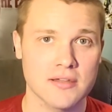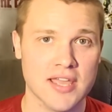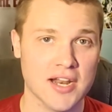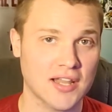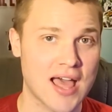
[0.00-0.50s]

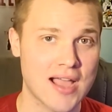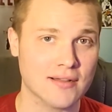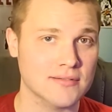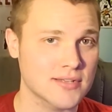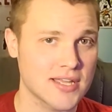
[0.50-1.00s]
hit a like,
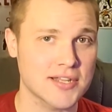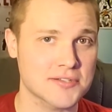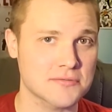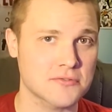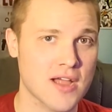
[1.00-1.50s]
hit a
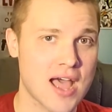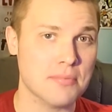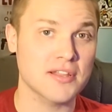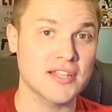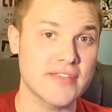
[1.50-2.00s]

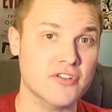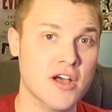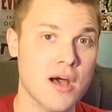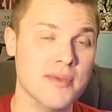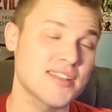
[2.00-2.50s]
subscribe, leave a
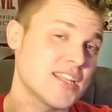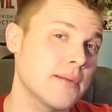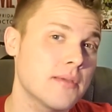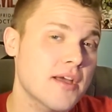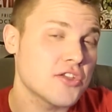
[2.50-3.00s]
comment, tell
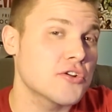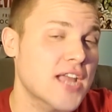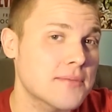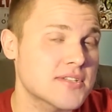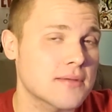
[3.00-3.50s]
me about your
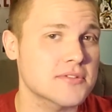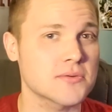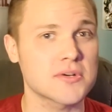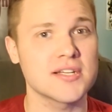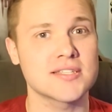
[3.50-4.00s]
GameStop
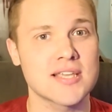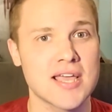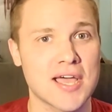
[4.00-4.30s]
stories,